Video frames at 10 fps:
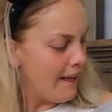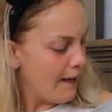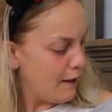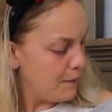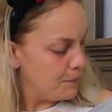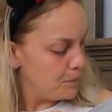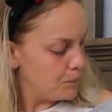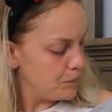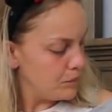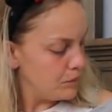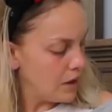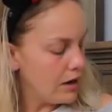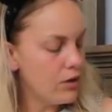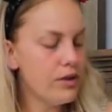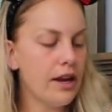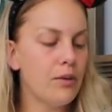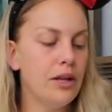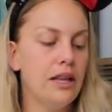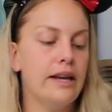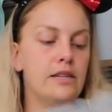Um, another thing I
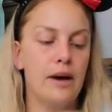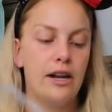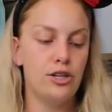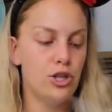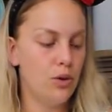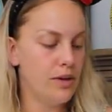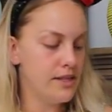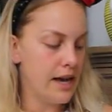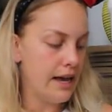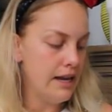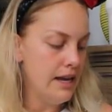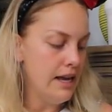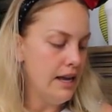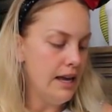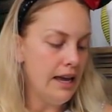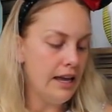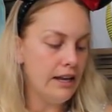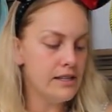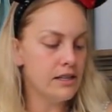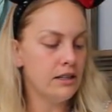really liked about it too is that it
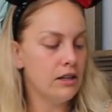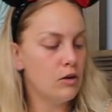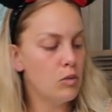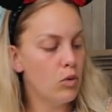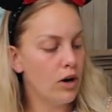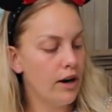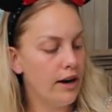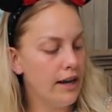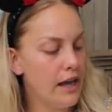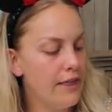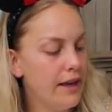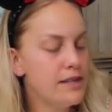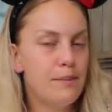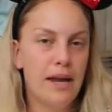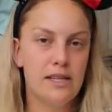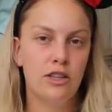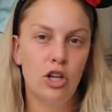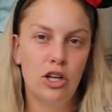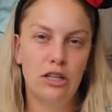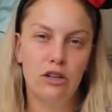is a little more, I think it's made to
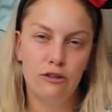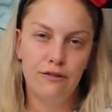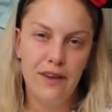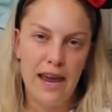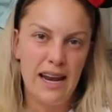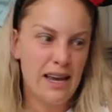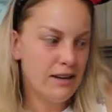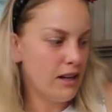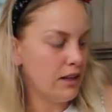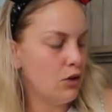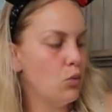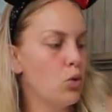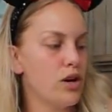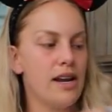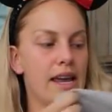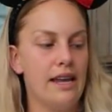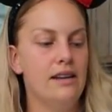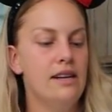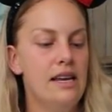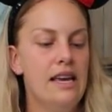look a little faded, a little worn
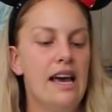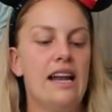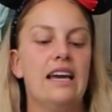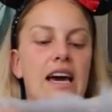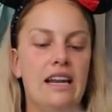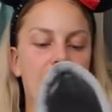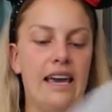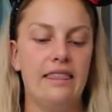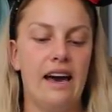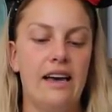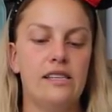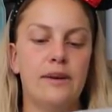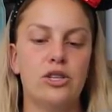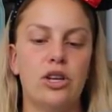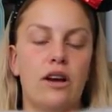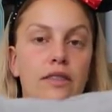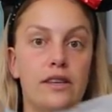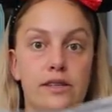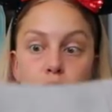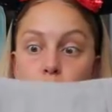in, and I kind of like that, especially on
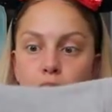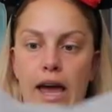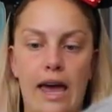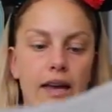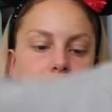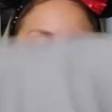this gray